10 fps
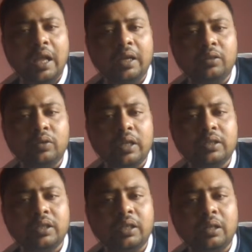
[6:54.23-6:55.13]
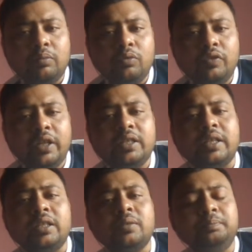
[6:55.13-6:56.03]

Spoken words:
and you can see the move t6.